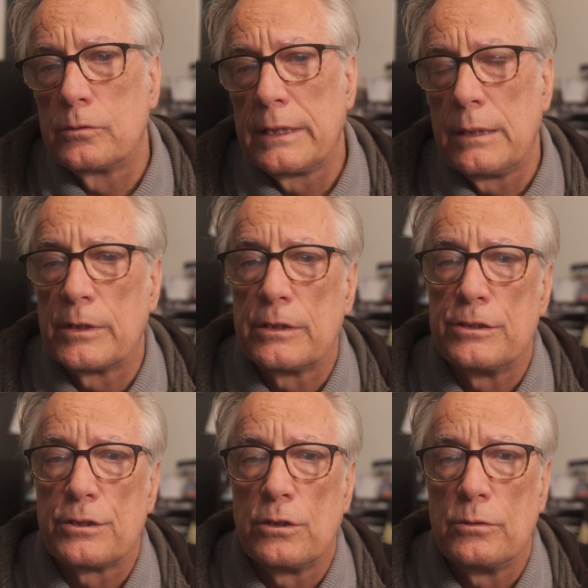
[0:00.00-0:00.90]
camera
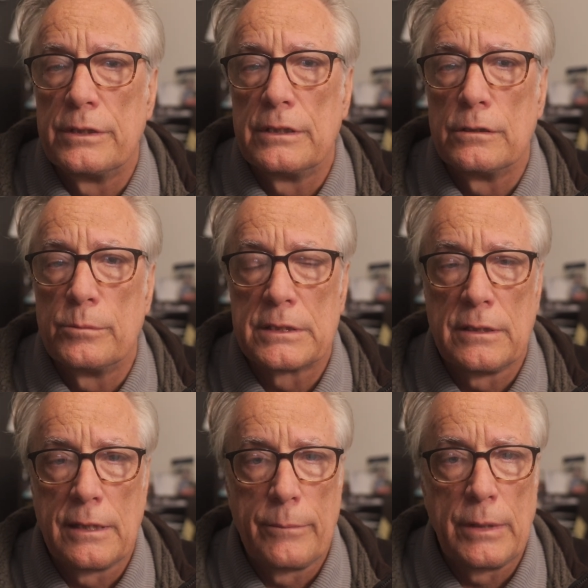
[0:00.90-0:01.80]
control in the LUMIX
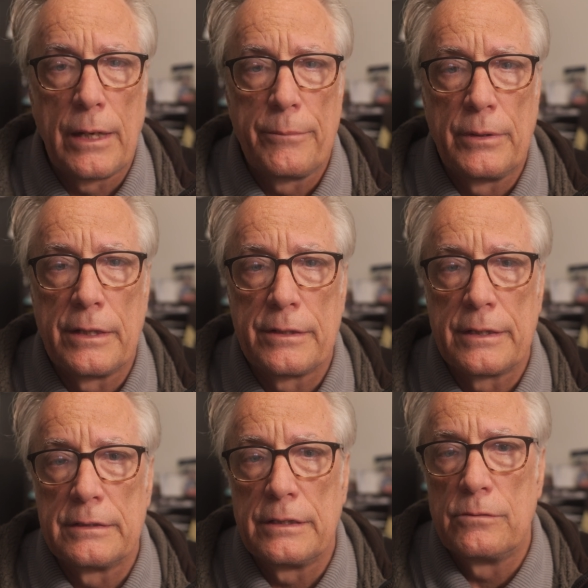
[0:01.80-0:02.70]
Lab app. I
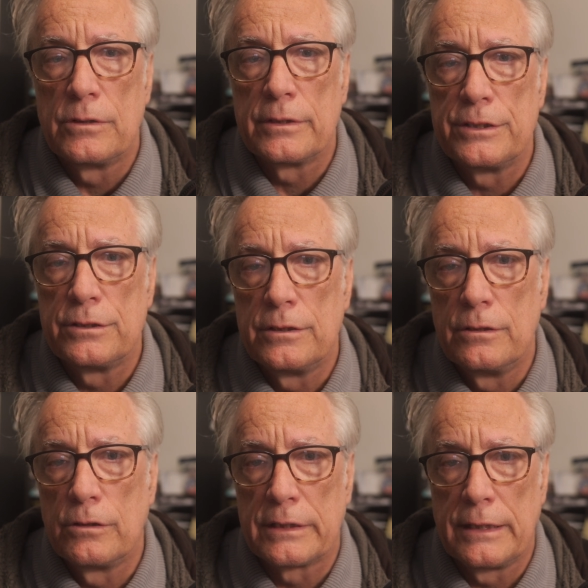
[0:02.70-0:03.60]
think they really should
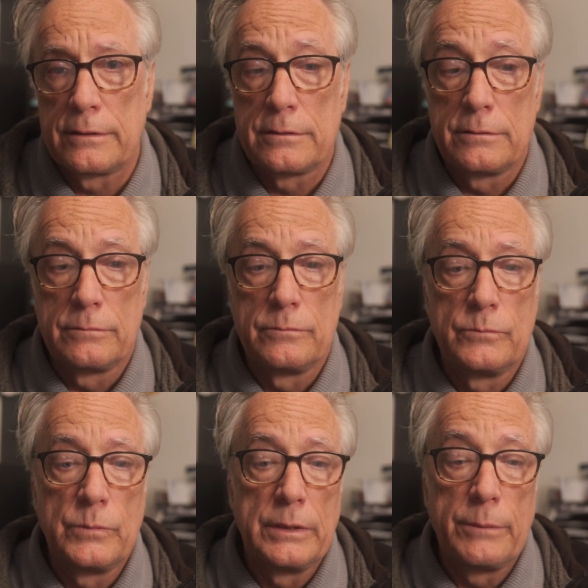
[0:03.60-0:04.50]
look at,
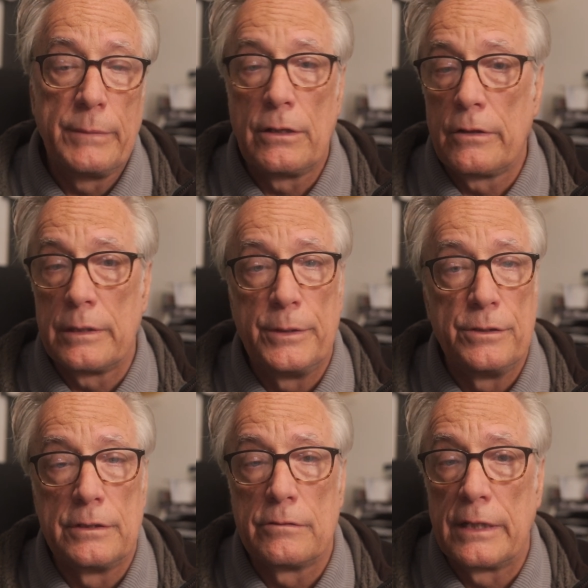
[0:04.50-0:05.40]
and they may already be
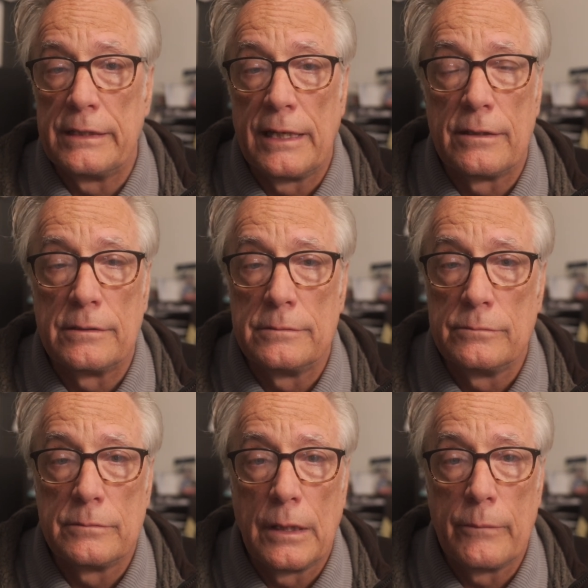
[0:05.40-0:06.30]
doing it right now.
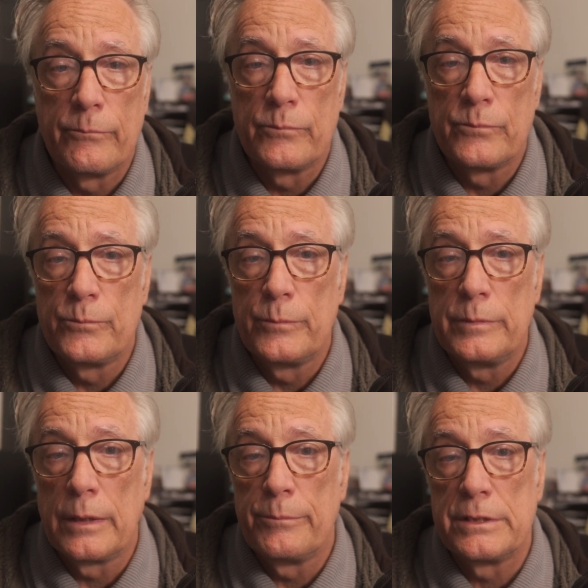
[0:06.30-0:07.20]

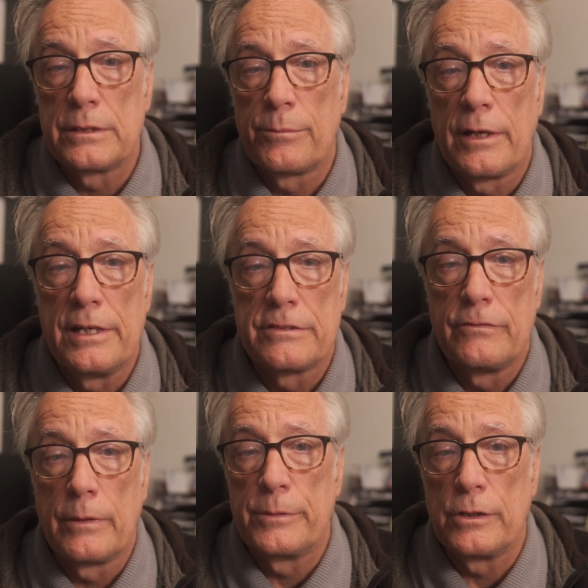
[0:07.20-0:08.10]
I'd be surprised
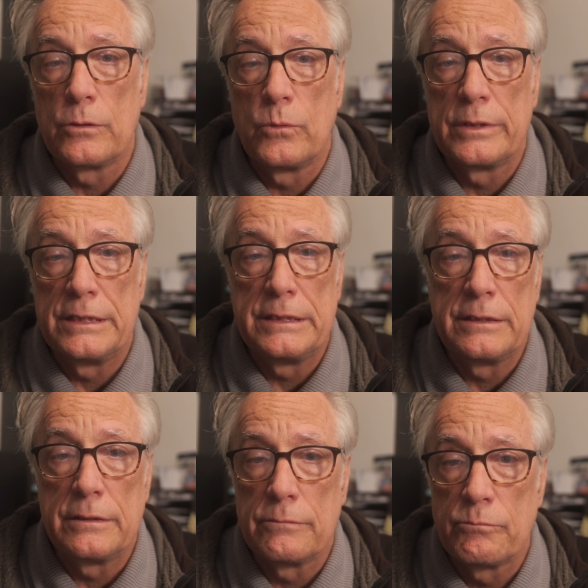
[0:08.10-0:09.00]
if I'm the only one that
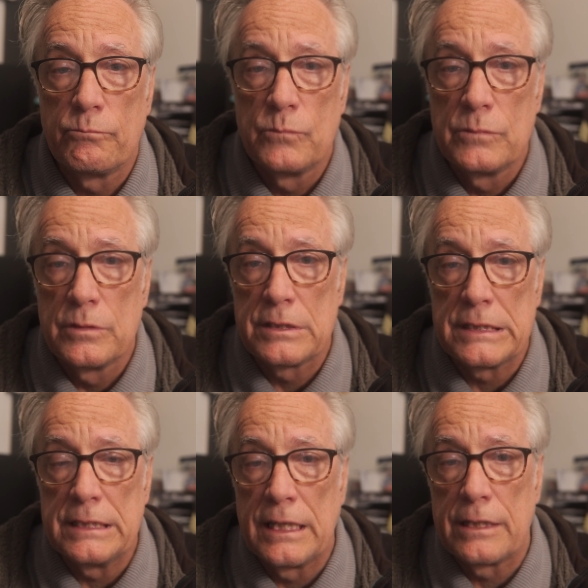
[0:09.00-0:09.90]
didn't
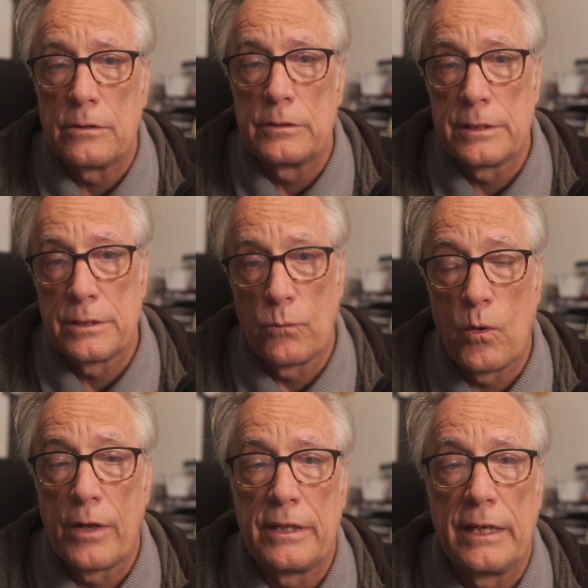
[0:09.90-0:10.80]
see that or doesn't
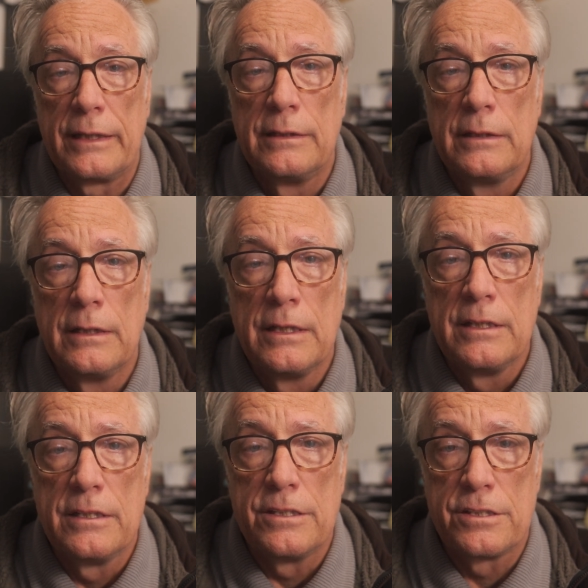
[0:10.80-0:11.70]
want that,
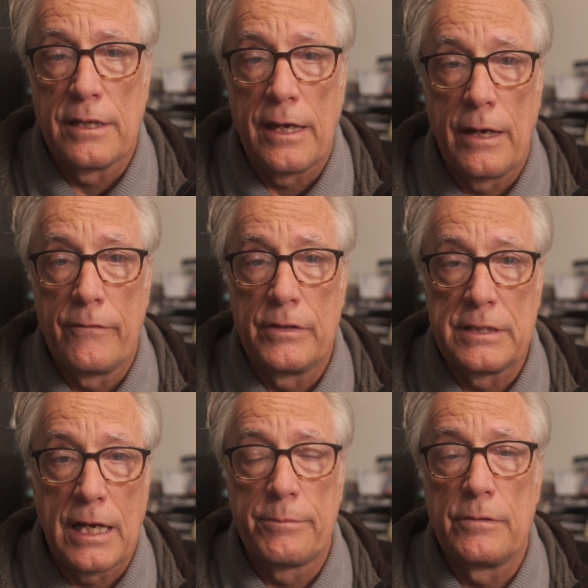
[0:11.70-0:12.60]
is to have a
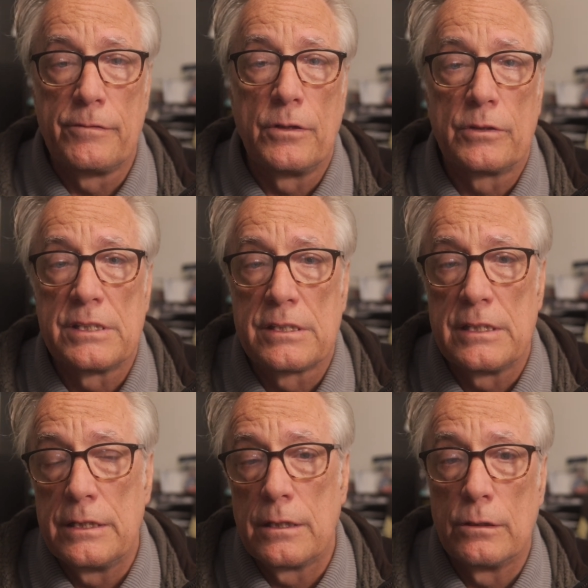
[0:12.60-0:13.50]
tap to focus
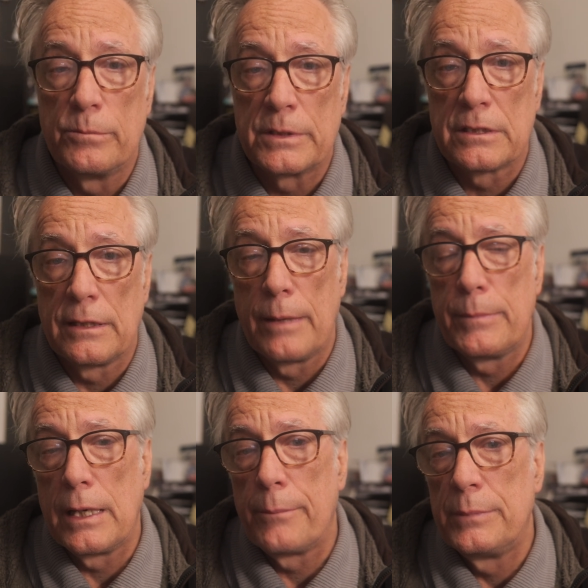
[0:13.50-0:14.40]
in the LUMIX Lab
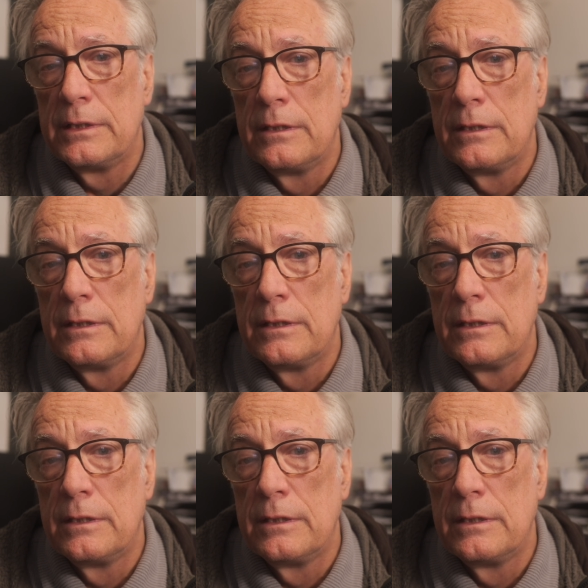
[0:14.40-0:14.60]
app,